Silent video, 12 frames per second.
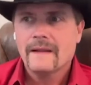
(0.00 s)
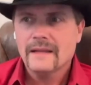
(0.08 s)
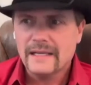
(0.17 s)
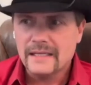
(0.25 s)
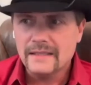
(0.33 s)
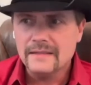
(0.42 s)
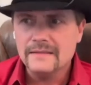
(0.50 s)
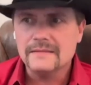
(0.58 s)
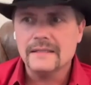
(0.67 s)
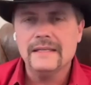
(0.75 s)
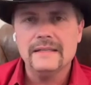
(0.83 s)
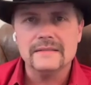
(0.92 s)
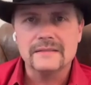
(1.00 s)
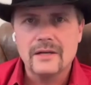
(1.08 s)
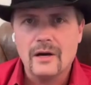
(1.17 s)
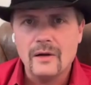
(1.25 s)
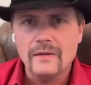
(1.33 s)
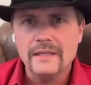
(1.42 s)
Like it is
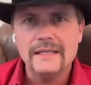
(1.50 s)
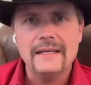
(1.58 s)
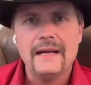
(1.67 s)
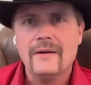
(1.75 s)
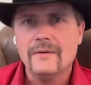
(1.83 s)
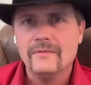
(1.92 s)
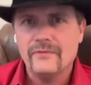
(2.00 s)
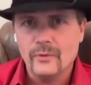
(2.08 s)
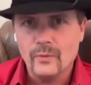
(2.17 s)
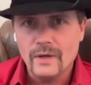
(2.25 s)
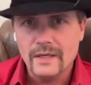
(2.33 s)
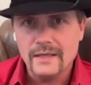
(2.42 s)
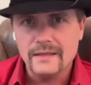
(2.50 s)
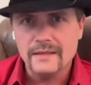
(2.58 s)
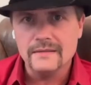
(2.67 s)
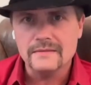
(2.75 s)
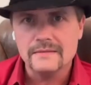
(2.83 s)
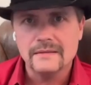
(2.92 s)
calling it out for what it
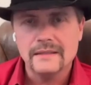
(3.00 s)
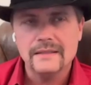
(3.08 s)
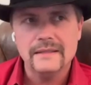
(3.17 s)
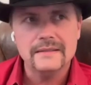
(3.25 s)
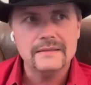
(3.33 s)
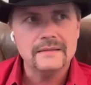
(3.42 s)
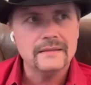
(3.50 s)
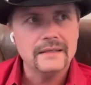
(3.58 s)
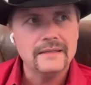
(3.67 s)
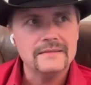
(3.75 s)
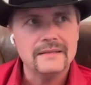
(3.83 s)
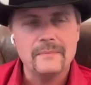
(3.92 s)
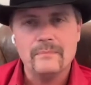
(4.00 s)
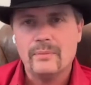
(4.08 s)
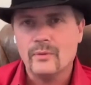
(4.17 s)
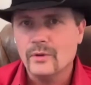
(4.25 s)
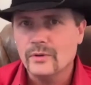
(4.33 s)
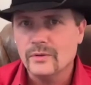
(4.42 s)
is. It is a
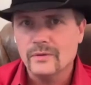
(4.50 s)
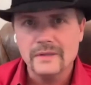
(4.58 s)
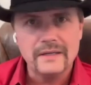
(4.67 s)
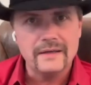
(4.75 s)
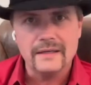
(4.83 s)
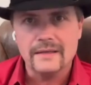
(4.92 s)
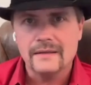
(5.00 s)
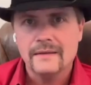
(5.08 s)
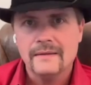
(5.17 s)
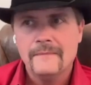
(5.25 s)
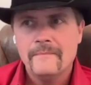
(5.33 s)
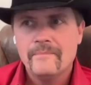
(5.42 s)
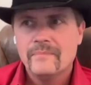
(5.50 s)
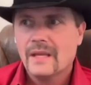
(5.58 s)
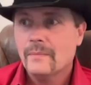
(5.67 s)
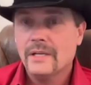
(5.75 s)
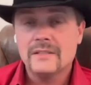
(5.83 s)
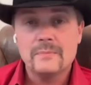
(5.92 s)
brutal lyric,
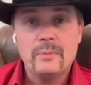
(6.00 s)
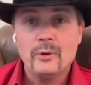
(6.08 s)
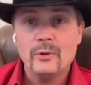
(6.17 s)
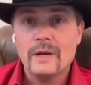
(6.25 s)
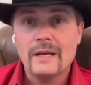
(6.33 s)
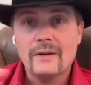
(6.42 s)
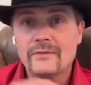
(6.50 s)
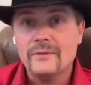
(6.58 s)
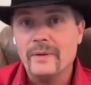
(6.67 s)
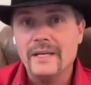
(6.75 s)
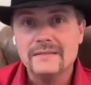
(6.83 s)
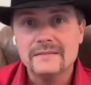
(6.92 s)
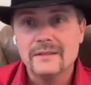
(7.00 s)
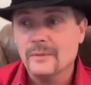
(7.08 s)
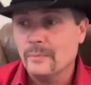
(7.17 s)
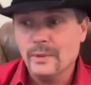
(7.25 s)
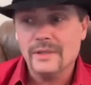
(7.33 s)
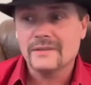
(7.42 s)
but it's pulled right off the pages of
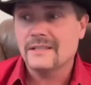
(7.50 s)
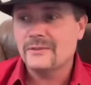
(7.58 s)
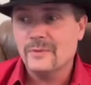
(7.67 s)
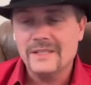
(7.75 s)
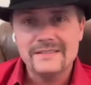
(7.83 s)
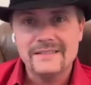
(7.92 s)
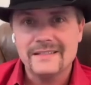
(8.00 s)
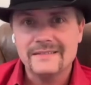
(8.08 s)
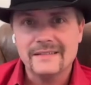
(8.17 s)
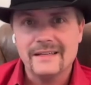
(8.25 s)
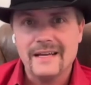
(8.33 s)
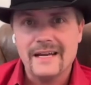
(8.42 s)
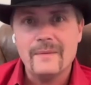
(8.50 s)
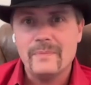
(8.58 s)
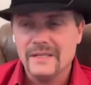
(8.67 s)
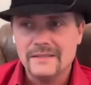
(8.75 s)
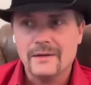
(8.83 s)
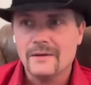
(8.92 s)
the book. That's what it says is going to
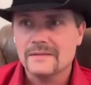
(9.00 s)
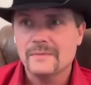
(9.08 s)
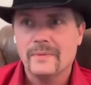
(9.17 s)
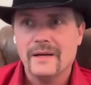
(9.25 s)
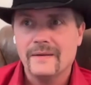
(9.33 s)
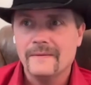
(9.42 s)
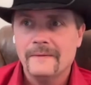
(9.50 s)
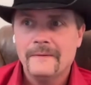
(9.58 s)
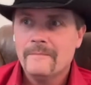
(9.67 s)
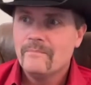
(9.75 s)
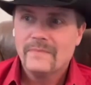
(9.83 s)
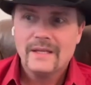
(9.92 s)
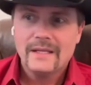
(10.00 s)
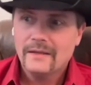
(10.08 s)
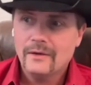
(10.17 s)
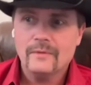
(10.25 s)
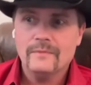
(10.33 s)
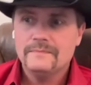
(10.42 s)
happen. It talks about,
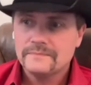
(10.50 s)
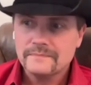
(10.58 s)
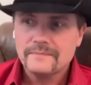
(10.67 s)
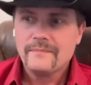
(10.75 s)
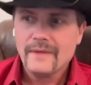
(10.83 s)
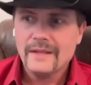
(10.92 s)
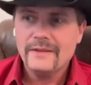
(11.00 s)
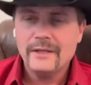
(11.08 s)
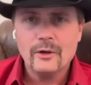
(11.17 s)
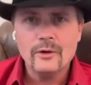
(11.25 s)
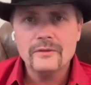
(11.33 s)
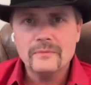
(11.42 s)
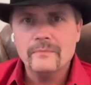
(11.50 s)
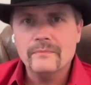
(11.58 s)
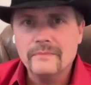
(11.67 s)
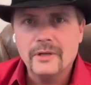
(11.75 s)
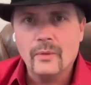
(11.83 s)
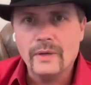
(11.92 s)
you know, the earth
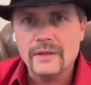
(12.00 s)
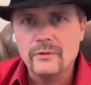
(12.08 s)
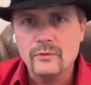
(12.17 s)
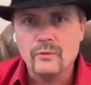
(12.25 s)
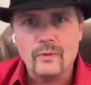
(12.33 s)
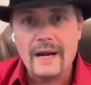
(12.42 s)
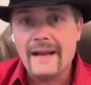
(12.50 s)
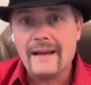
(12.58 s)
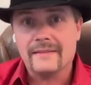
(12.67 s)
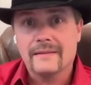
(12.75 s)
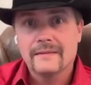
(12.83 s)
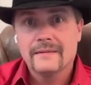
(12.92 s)
going through wrath